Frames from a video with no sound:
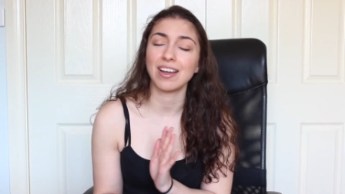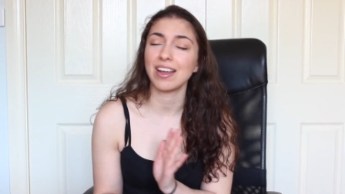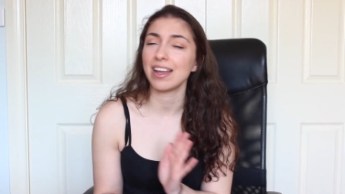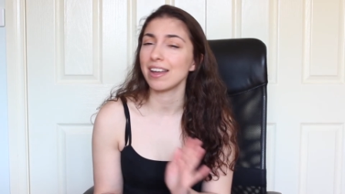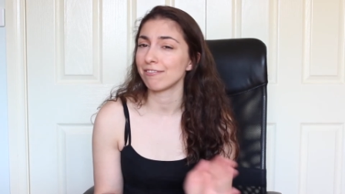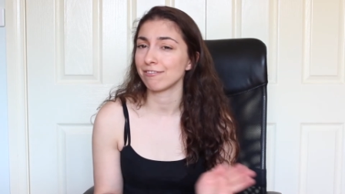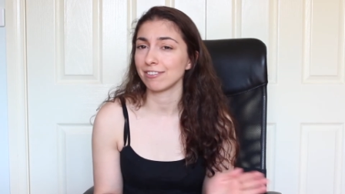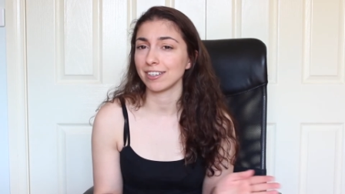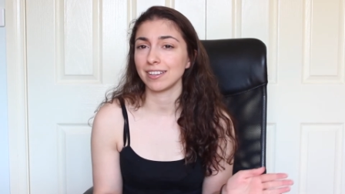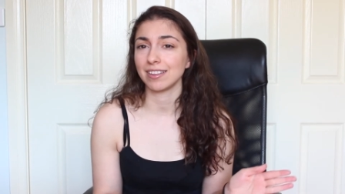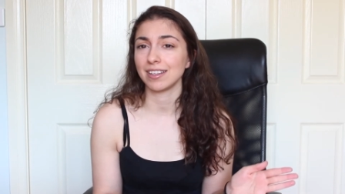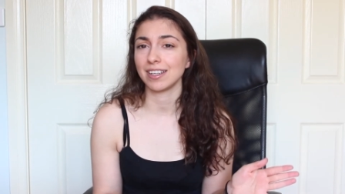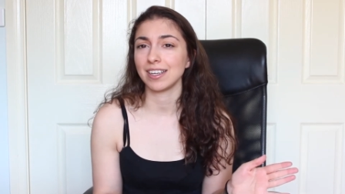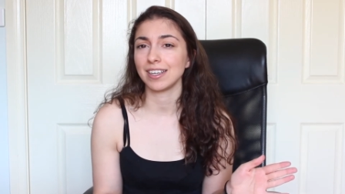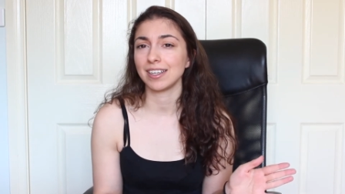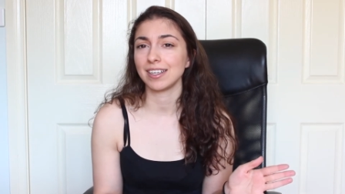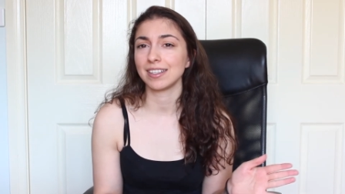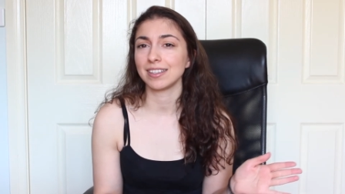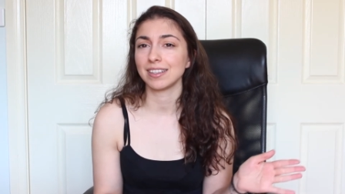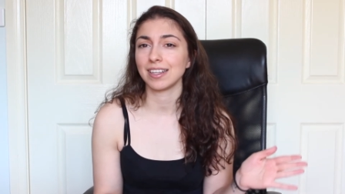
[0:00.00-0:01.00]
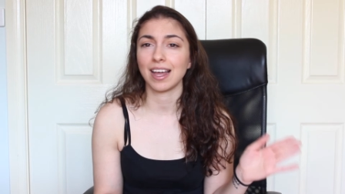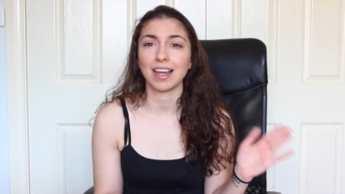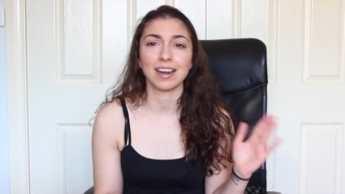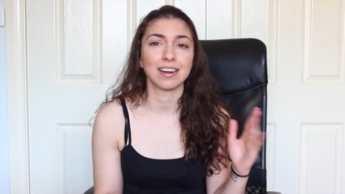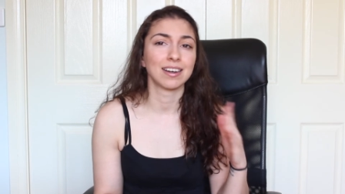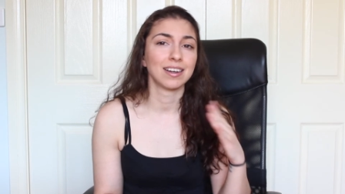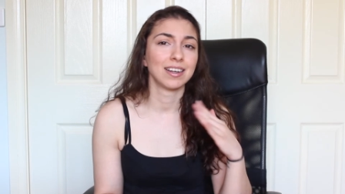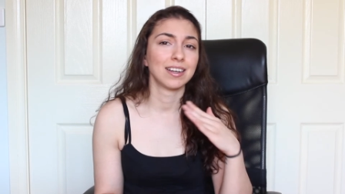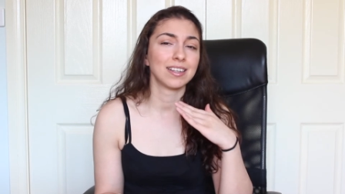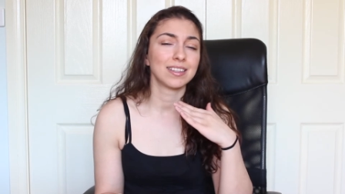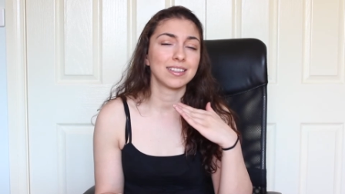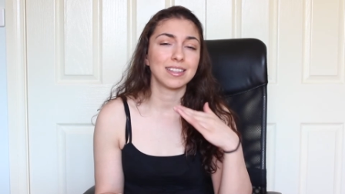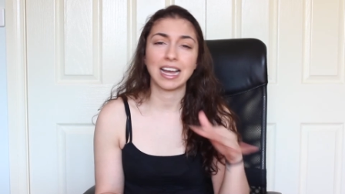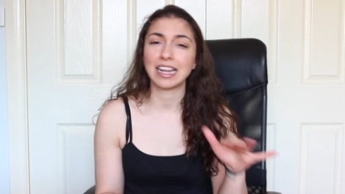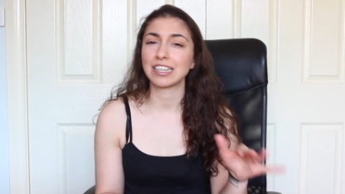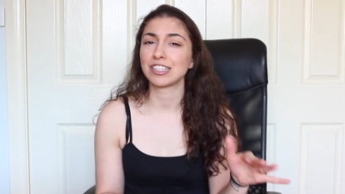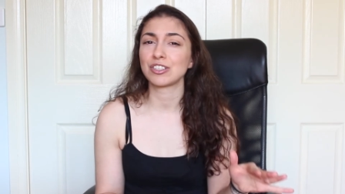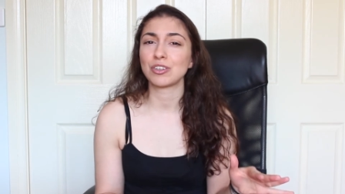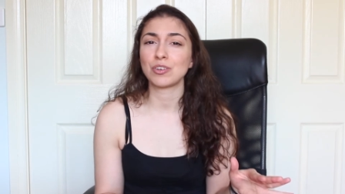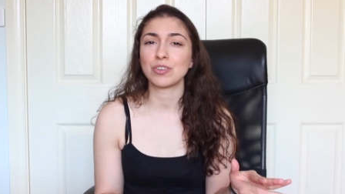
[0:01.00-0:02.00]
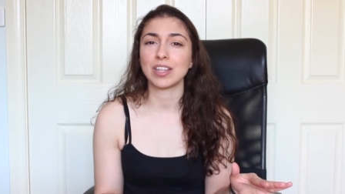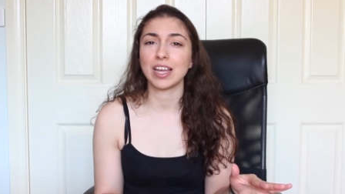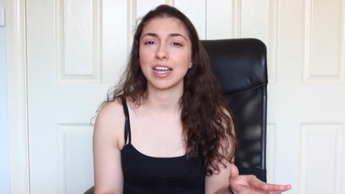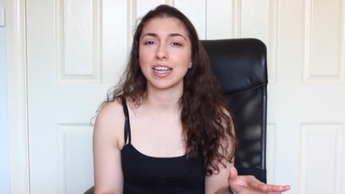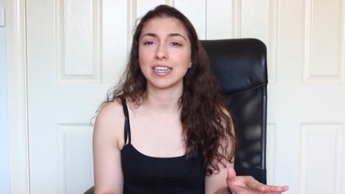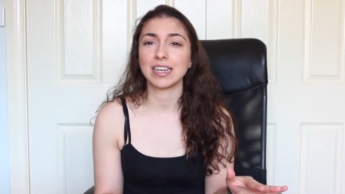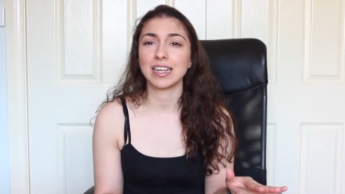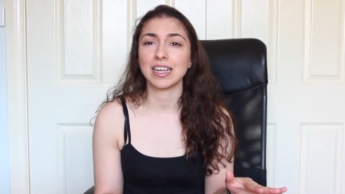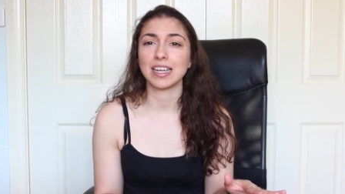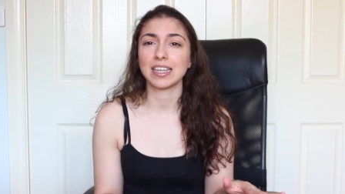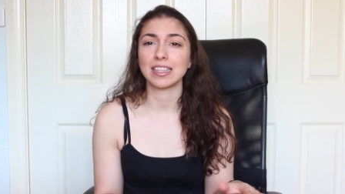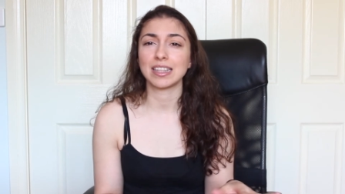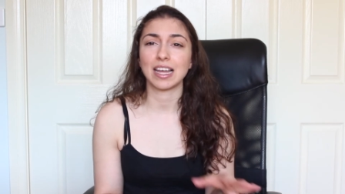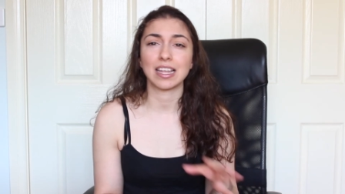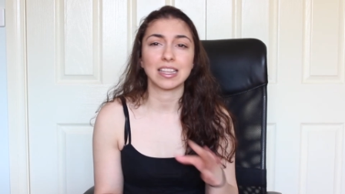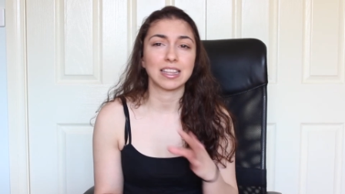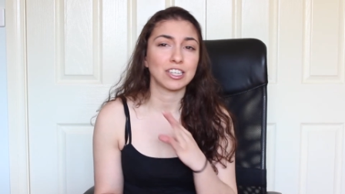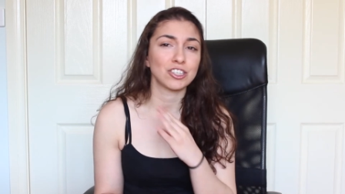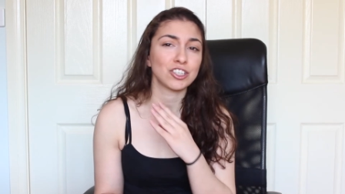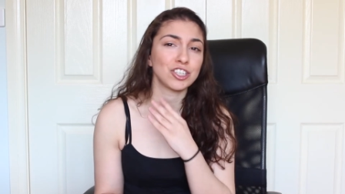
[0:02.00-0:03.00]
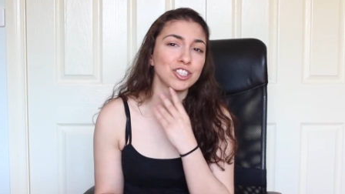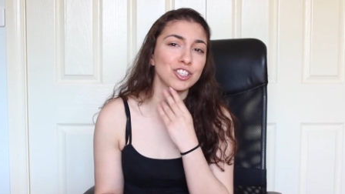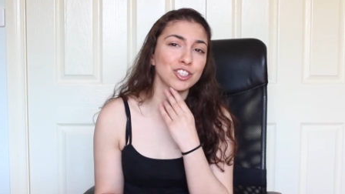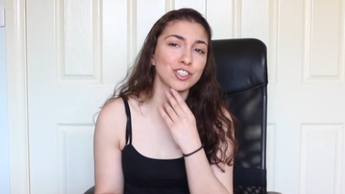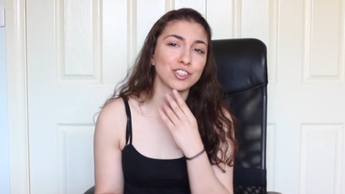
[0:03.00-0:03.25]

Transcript: everything and that's all they need, that she's